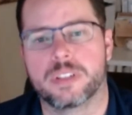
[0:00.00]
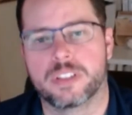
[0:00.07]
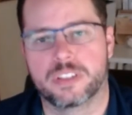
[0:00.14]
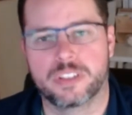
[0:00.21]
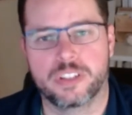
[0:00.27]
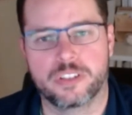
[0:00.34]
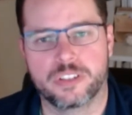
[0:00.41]

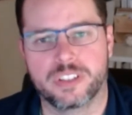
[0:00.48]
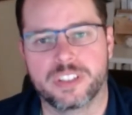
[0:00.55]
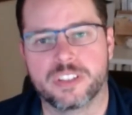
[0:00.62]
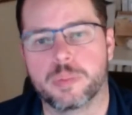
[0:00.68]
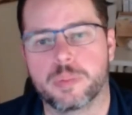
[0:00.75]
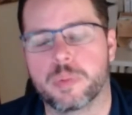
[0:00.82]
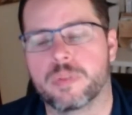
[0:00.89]
essentially is
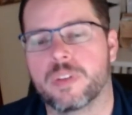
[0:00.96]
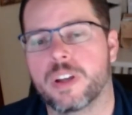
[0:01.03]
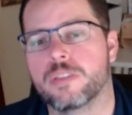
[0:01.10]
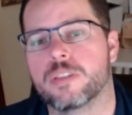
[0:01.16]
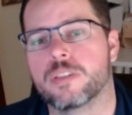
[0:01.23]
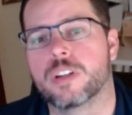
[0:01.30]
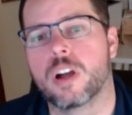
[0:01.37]
to provide
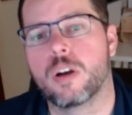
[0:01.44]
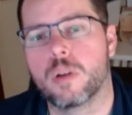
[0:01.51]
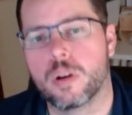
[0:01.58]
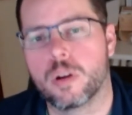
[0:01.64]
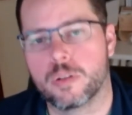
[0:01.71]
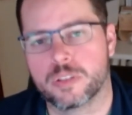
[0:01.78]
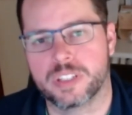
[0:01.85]
you
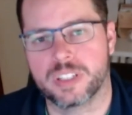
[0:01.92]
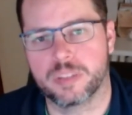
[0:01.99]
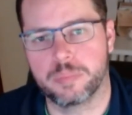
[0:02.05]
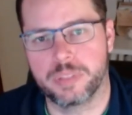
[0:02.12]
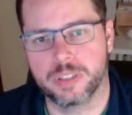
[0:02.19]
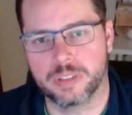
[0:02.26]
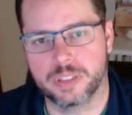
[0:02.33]
co-hosting
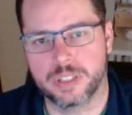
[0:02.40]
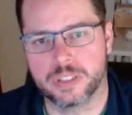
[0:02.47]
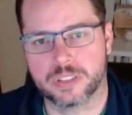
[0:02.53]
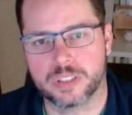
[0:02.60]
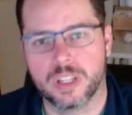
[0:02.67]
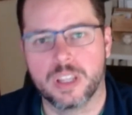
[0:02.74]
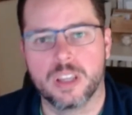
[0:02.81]

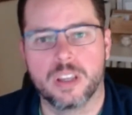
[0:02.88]
abilities.